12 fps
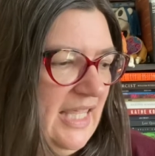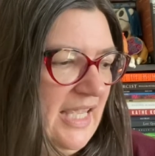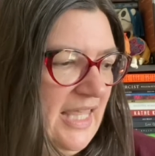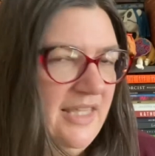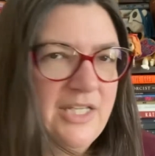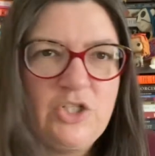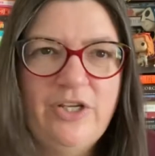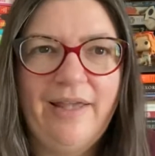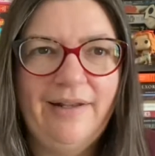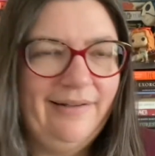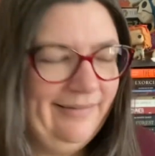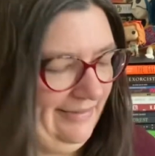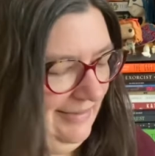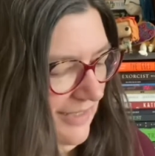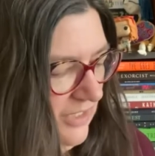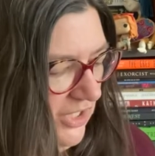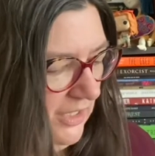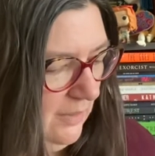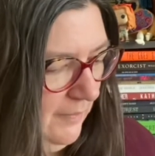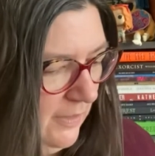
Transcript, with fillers: and then chatting chatting about